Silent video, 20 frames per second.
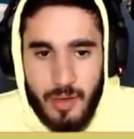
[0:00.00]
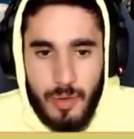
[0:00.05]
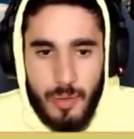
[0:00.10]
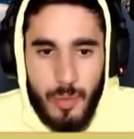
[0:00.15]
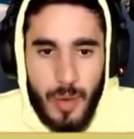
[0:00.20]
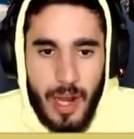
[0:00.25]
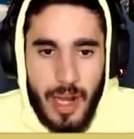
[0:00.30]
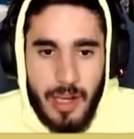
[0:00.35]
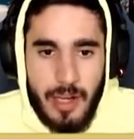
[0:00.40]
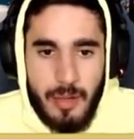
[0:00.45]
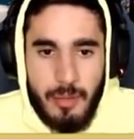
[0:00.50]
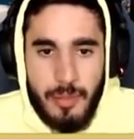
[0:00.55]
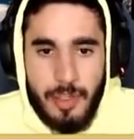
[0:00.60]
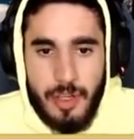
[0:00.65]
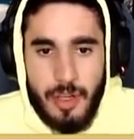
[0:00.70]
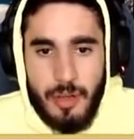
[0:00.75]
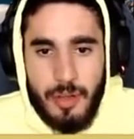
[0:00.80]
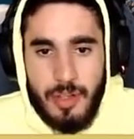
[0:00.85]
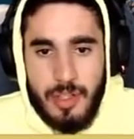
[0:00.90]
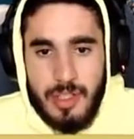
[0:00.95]
random. You
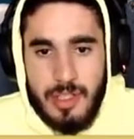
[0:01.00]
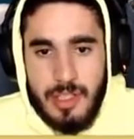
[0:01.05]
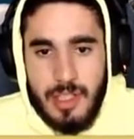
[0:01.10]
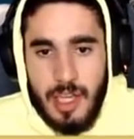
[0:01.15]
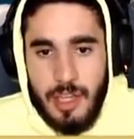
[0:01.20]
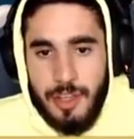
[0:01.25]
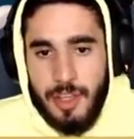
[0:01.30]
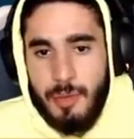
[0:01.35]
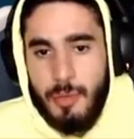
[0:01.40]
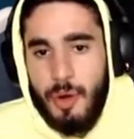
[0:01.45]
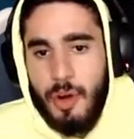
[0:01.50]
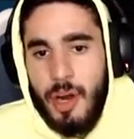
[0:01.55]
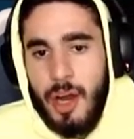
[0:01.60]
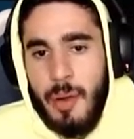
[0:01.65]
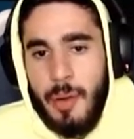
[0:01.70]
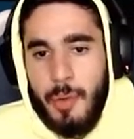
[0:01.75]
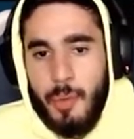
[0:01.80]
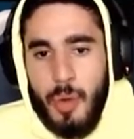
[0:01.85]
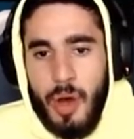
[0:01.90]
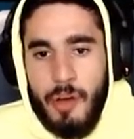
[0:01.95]
know, there's nothing more I
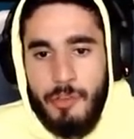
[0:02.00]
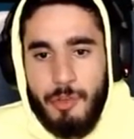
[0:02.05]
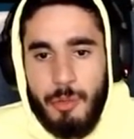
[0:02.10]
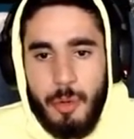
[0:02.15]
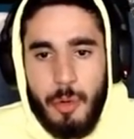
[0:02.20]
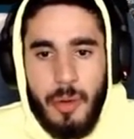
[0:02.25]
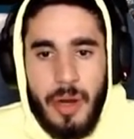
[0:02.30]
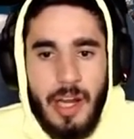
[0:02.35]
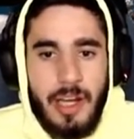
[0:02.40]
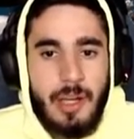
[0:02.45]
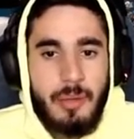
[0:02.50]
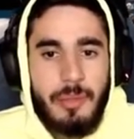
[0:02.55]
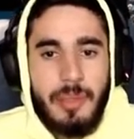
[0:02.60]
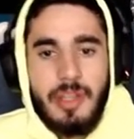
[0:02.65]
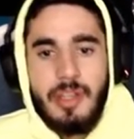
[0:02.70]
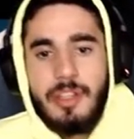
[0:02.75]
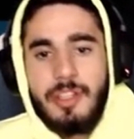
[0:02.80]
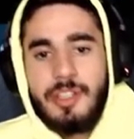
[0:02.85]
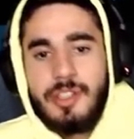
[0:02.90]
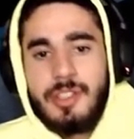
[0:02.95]
would want from a random
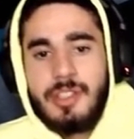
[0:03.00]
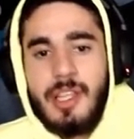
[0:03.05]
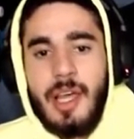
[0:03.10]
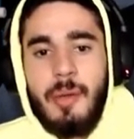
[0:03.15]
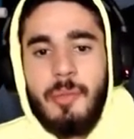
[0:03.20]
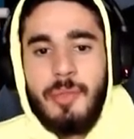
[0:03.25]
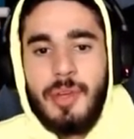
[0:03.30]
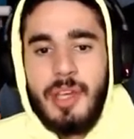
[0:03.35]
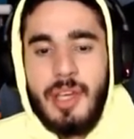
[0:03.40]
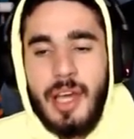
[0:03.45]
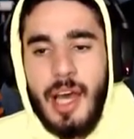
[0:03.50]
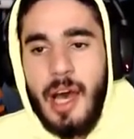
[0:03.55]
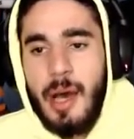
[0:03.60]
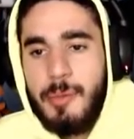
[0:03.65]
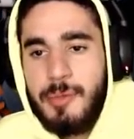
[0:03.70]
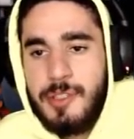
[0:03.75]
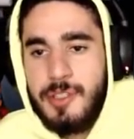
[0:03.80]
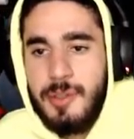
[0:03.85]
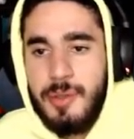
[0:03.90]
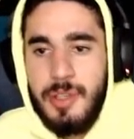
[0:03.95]
than just them being
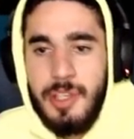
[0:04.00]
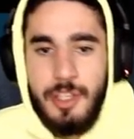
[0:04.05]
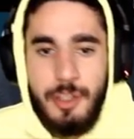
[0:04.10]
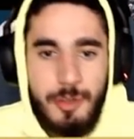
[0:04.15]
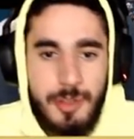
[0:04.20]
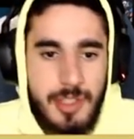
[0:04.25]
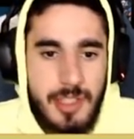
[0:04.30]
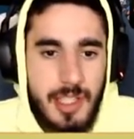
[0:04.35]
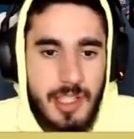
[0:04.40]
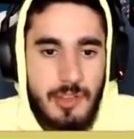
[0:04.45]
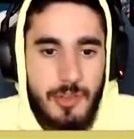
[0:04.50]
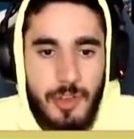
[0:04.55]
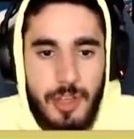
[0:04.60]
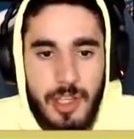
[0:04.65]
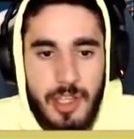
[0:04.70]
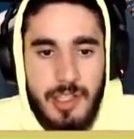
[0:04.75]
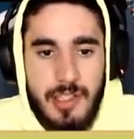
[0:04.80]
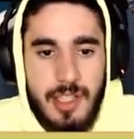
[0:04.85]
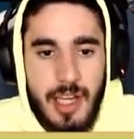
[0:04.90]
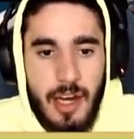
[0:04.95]
absolutely useless for
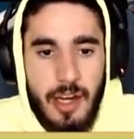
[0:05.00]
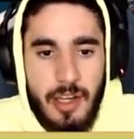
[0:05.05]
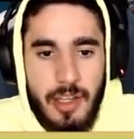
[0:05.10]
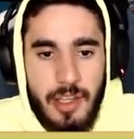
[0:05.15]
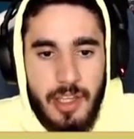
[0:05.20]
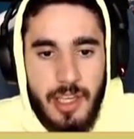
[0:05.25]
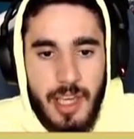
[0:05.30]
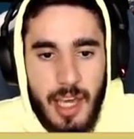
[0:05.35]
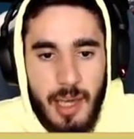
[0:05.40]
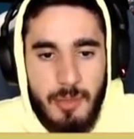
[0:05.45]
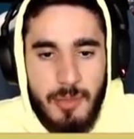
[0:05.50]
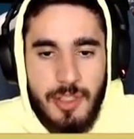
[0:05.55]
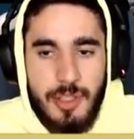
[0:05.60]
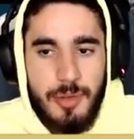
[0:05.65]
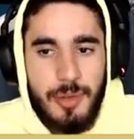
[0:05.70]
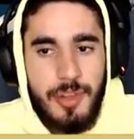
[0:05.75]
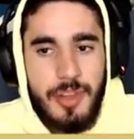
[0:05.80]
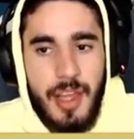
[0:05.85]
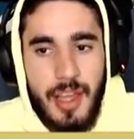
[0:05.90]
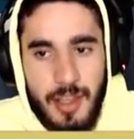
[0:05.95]
the entirety of the game. So
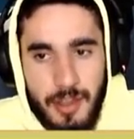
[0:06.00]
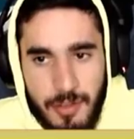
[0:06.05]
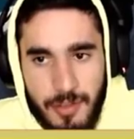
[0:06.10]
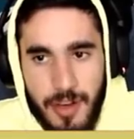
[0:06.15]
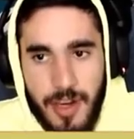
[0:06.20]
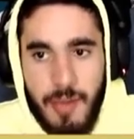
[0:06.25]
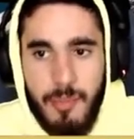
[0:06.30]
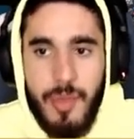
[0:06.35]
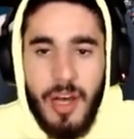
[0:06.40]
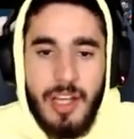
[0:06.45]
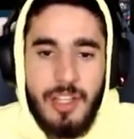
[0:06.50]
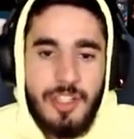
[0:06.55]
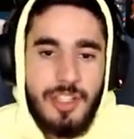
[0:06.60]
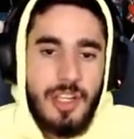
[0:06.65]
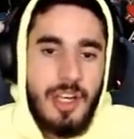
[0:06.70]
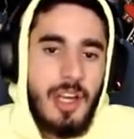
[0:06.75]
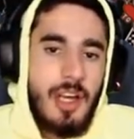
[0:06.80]
thank you very much.